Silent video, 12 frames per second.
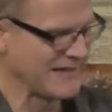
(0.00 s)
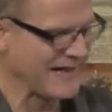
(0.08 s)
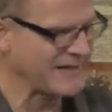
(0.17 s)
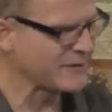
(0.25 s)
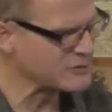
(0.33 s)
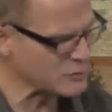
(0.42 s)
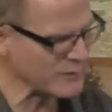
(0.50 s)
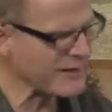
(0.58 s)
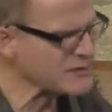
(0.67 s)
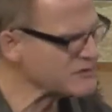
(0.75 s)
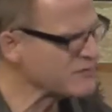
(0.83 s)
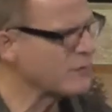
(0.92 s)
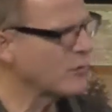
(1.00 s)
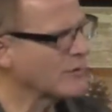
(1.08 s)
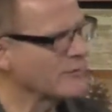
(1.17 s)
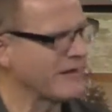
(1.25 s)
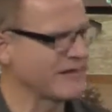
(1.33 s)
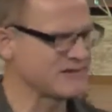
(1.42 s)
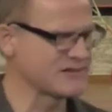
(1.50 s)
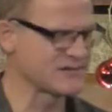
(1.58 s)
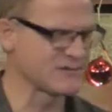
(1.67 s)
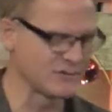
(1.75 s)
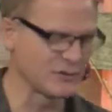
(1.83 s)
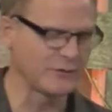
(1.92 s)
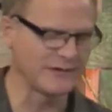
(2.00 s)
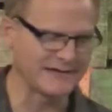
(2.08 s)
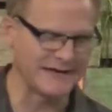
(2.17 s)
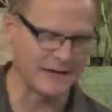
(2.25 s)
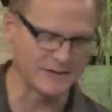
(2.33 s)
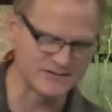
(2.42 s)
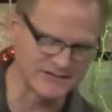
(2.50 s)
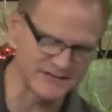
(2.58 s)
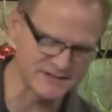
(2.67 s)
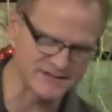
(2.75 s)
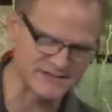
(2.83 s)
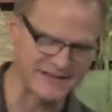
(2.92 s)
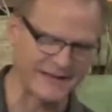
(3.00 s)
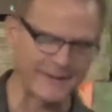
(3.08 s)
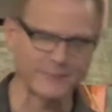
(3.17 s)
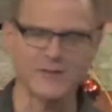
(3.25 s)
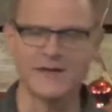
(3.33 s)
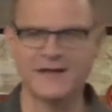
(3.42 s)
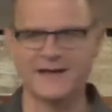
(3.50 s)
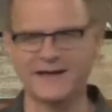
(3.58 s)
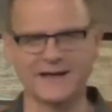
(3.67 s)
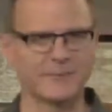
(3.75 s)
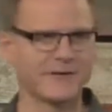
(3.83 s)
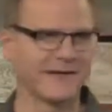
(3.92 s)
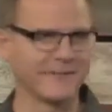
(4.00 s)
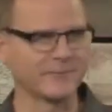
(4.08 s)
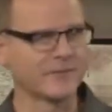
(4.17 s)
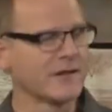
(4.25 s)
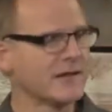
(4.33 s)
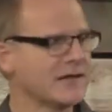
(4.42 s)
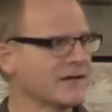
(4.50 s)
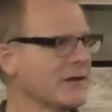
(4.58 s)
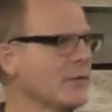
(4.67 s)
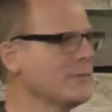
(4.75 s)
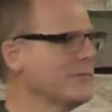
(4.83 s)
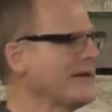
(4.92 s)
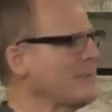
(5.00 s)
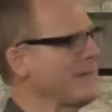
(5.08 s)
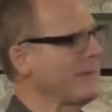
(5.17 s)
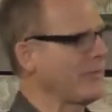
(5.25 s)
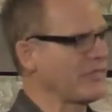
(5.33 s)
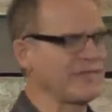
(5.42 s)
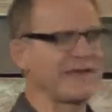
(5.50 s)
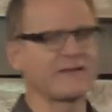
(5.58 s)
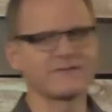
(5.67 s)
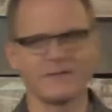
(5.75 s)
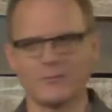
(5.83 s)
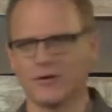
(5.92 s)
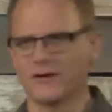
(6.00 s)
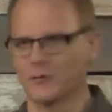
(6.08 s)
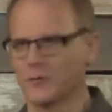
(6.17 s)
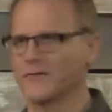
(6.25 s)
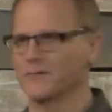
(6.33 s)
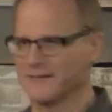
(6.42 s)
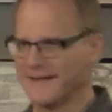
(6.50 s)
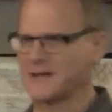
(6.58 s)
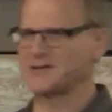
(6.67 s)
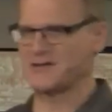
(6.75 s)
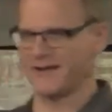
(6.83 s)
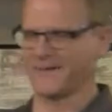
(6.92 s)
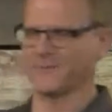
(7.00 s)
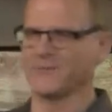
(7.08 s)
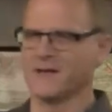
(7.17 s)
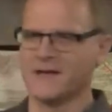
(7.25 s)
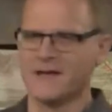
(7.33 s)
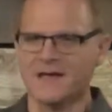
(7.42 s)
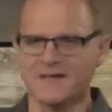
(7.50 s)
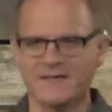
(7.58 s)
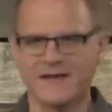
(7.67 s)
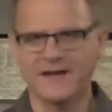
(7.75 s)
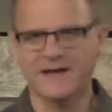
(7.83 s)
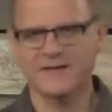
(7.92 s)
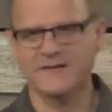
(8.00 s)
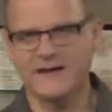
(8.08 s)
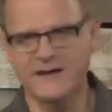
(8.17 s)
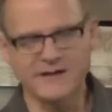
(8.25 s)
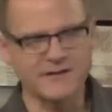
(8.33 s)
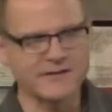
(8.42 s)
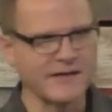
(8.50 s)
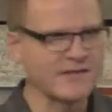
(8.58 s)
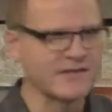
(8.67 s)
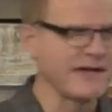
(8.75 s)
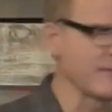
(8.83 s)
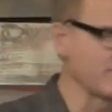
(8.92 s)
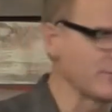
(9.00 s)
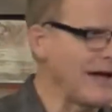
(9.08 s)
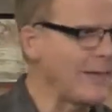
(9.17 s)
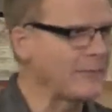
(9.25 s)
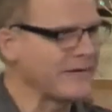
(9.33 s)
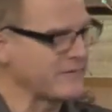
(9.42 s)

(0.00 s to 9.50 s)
and to transform us through it now. In Jesus' name, amen. You know, when many people think of the book of Revelation, they, they, they think probably